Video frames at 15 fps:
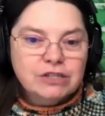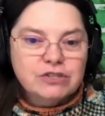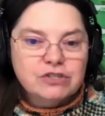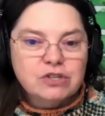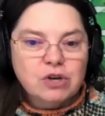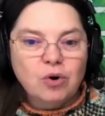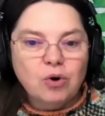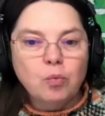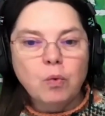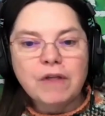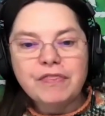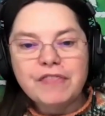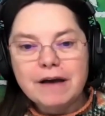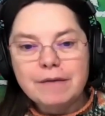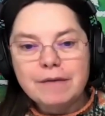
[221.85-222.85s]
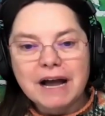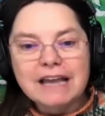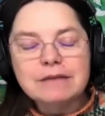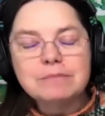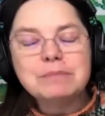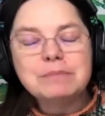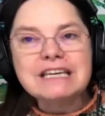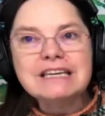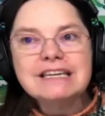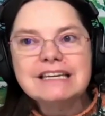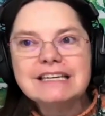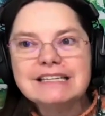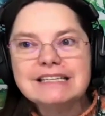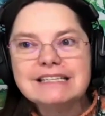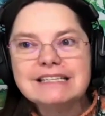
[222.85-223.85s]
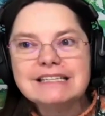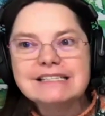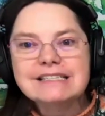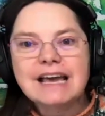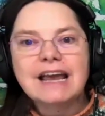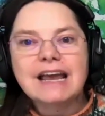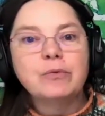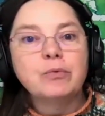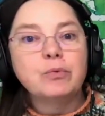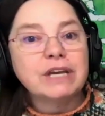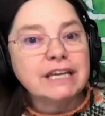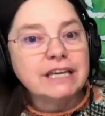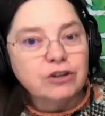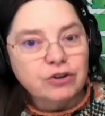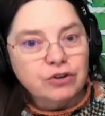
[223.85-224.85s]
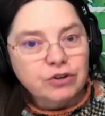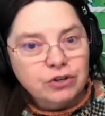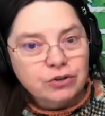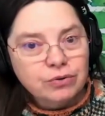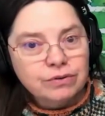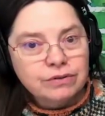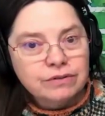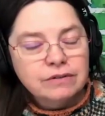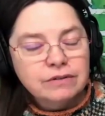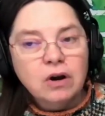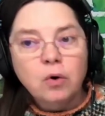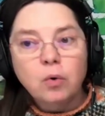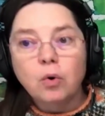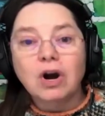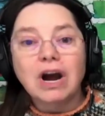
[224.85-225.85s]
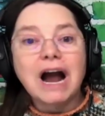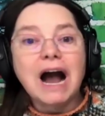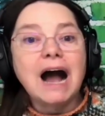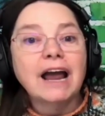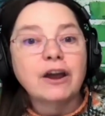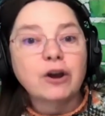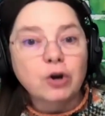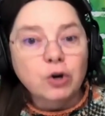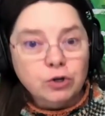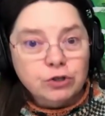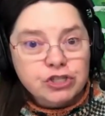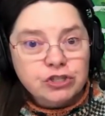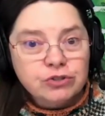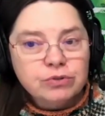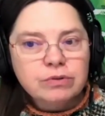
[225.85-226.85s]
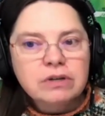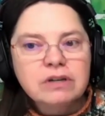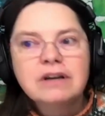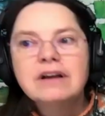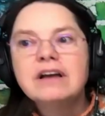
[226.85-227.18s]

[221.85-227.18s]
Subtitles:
So, what that might be is say, we hear you, or I heard you.